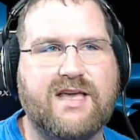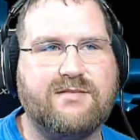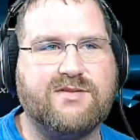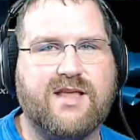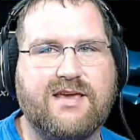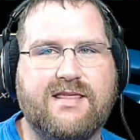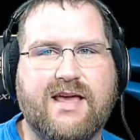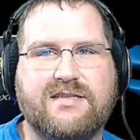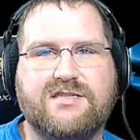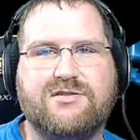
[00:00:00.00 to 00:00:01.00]
games like
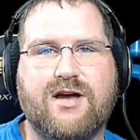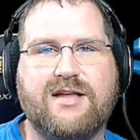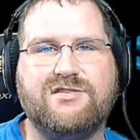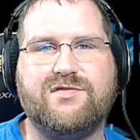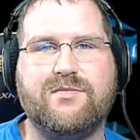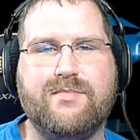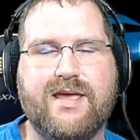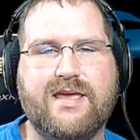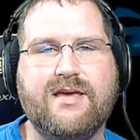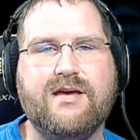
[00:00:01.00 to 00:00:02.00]
that scratch for
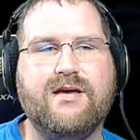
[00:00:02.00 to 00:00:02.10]
me.